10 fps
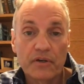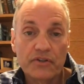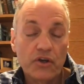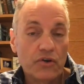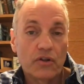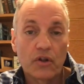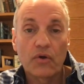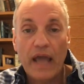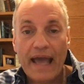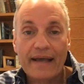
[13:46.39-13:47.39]
You could
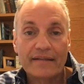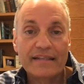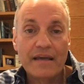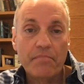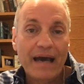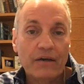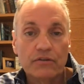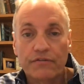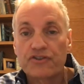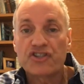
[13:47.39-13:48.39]
look at the amount
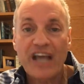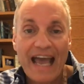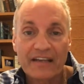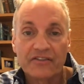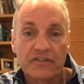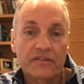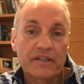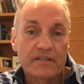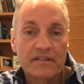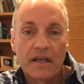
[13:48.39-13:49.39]
of chatter there
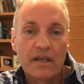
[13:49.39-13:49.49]
is